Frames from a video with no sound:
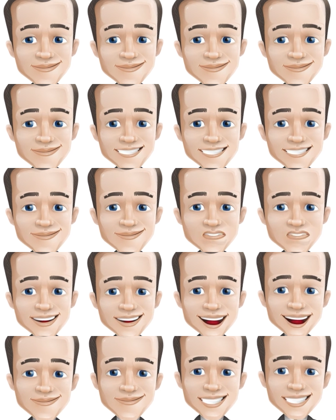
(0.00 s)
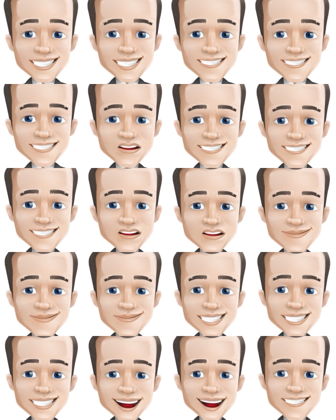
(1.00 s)
Safe haven investments offer
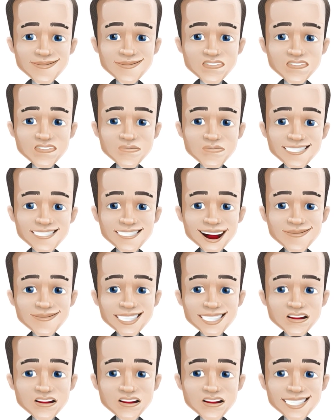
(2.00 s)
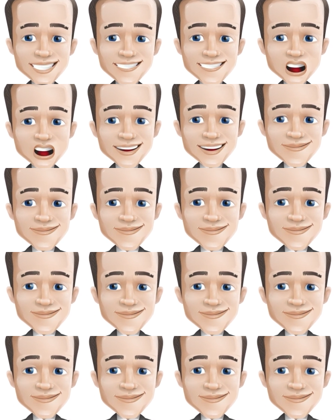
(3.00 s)
protection from market downswings.